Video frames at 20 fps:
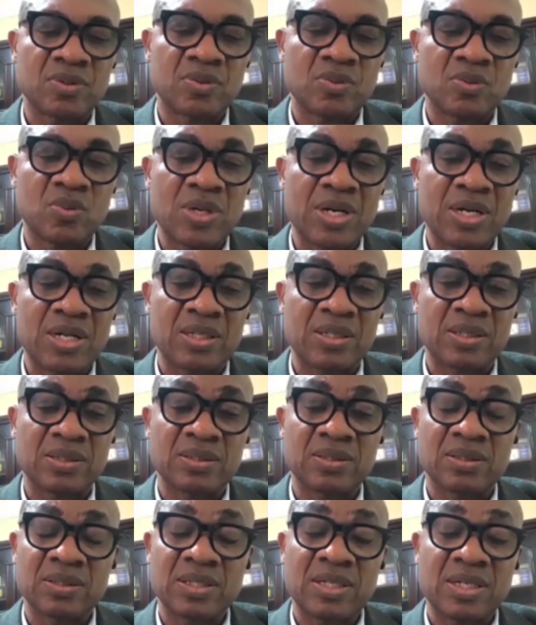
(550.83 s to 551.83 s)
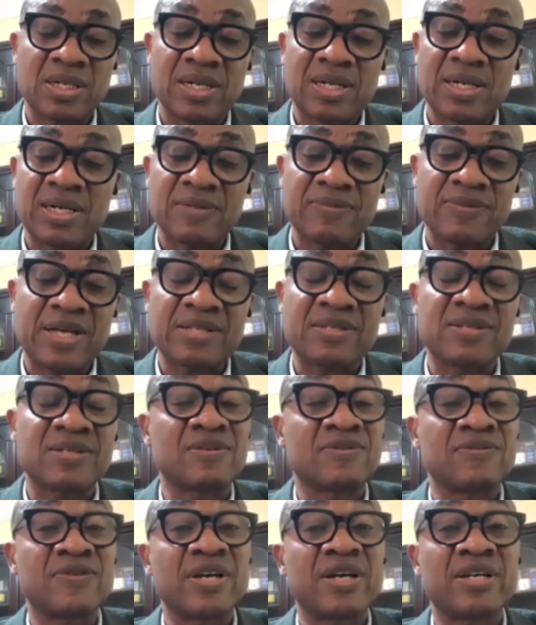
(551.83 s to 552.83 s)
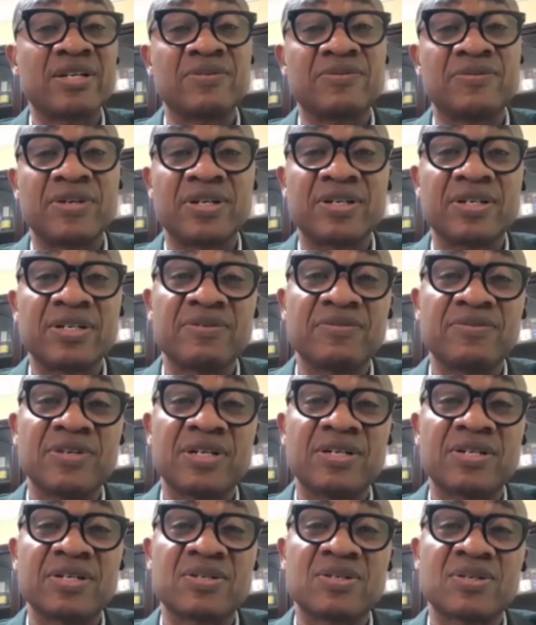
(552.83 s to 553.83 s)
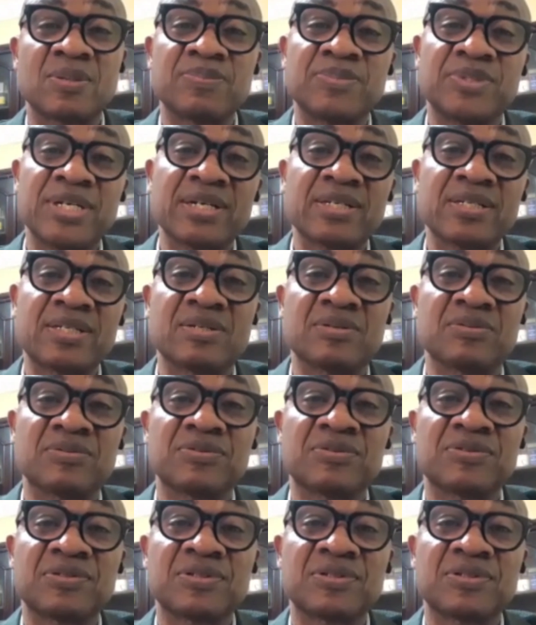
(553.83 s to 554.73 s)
Well, that is very, very, very subjective.